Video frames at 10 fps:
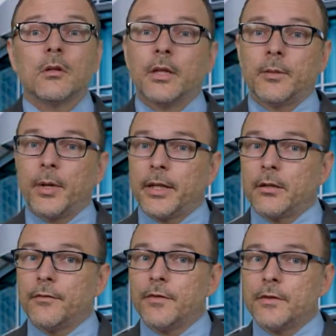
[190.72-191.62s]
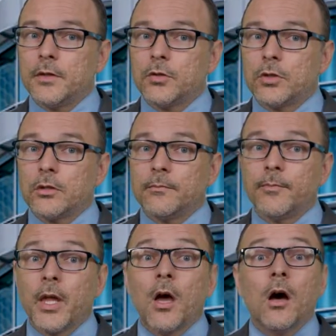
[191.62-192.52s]
led by your physician,
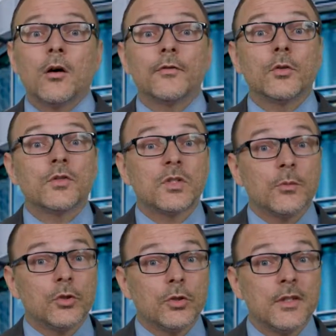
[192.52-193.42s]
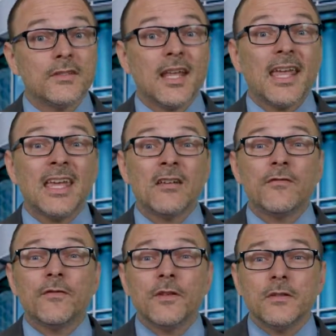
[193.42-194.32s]
of dosimetrists and
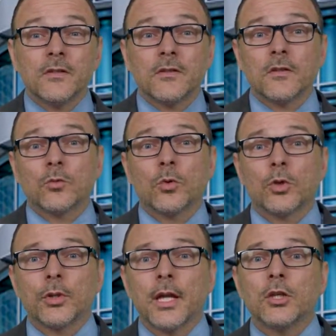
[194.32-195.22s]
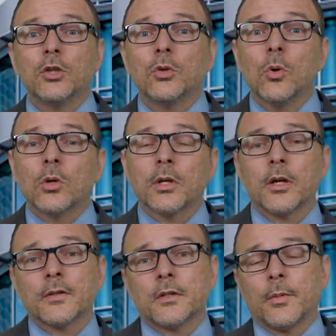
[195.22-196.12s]
physicists will create your
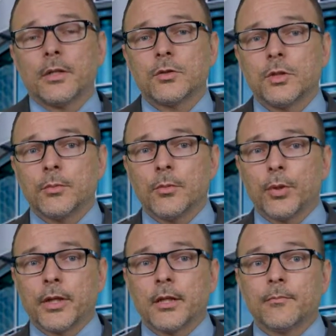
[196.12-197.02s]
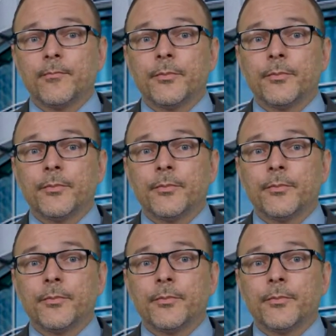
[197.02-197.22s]
customized treatment plan